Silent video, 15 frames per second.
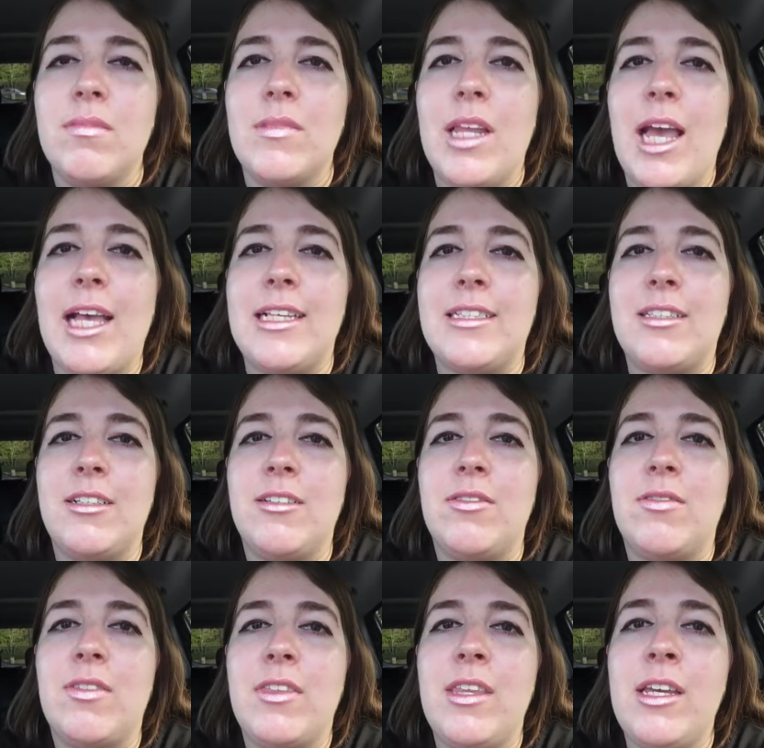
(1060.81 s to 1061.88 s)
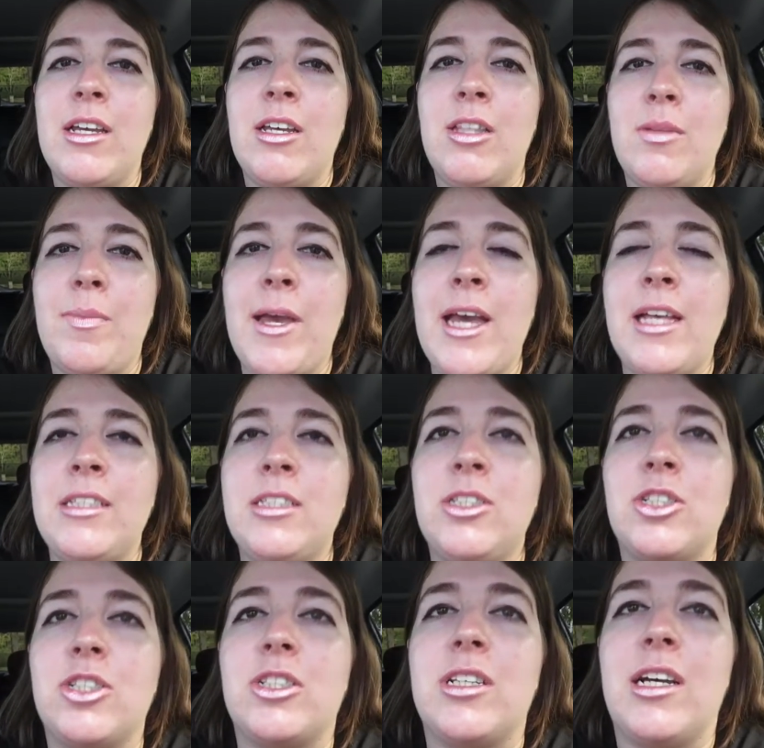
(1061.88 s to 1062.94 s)
has the thing on the
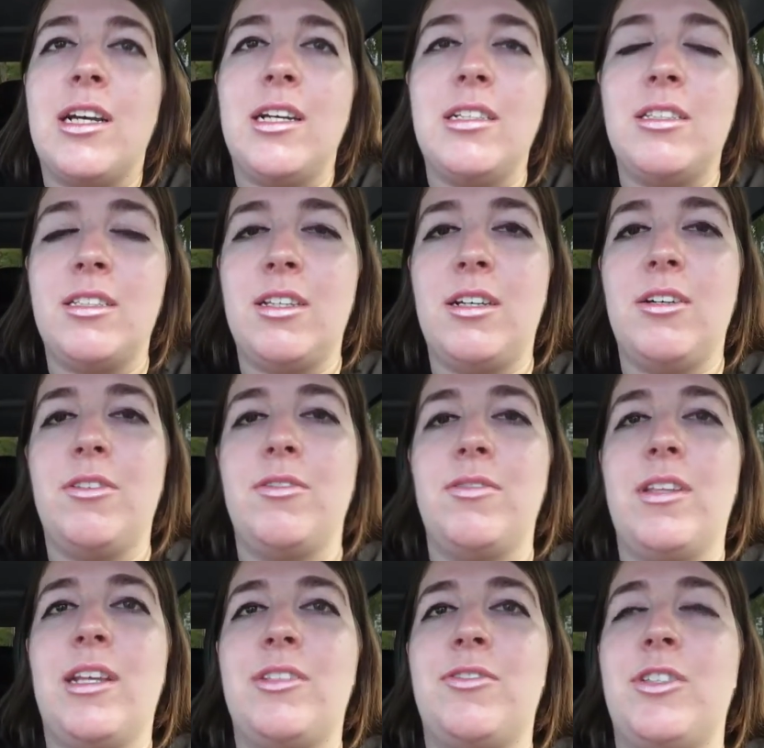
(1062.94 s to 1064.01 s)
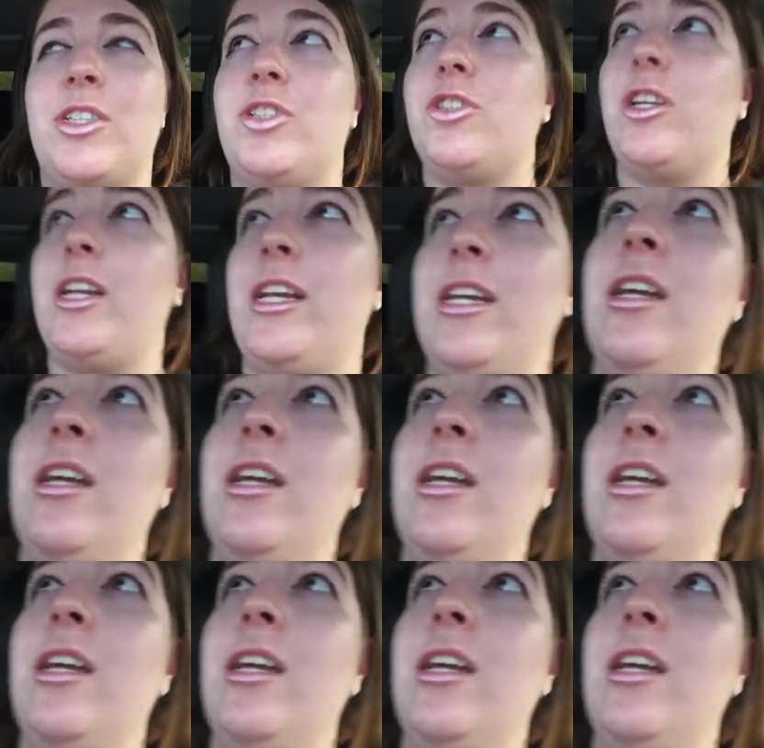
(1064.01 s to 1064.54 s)
passenger side, so that's frustrating.